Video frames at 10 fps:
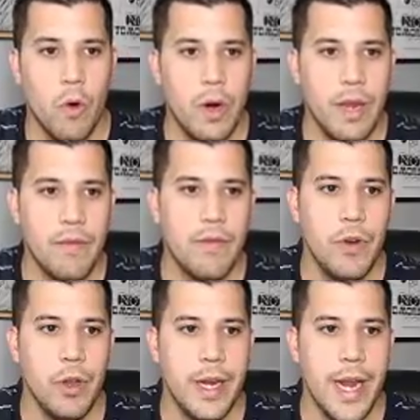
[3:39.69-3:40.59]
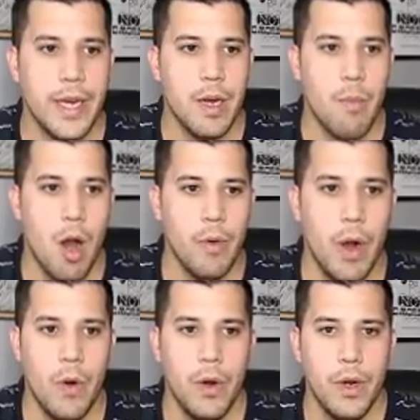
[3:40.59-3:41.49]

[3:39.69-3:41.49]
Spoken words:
or even if you're looking at tomorrow,